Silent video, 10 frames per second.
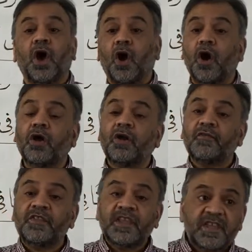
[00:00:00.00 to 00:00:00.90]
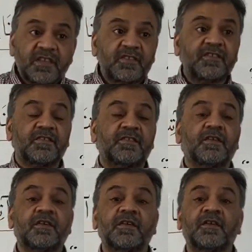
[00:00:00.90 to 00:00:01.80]
All of these
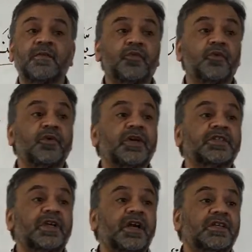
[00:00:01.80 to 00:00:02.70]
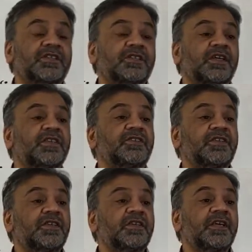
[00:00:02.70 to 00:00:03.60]
plurals are
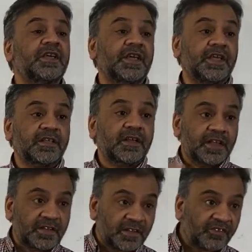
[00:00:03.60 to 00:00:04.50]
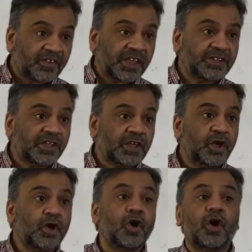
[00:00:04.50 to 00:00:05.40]
discussed either in this section
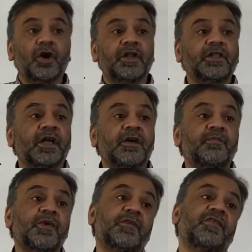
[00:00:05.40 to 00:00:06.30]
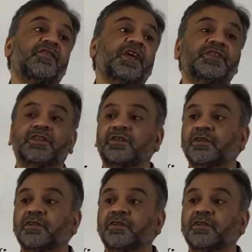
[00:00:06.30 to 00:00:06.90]
or in the previous section.